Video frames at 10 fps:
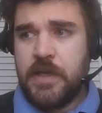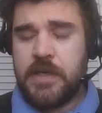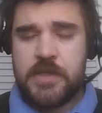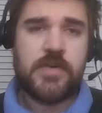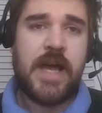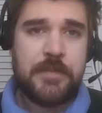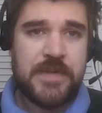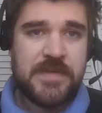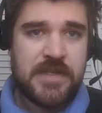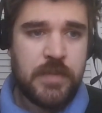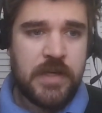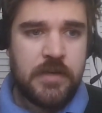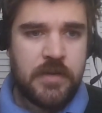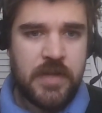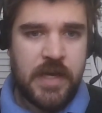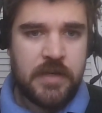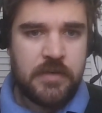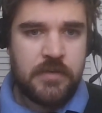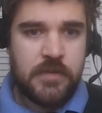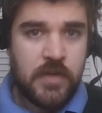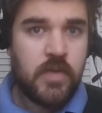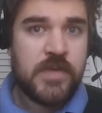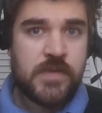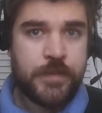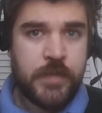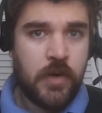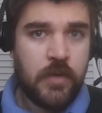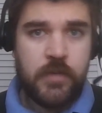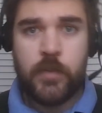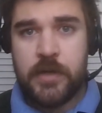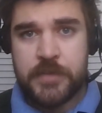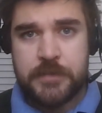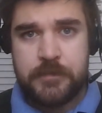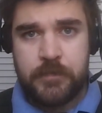It just so happens to be that the humans are overwhelmed.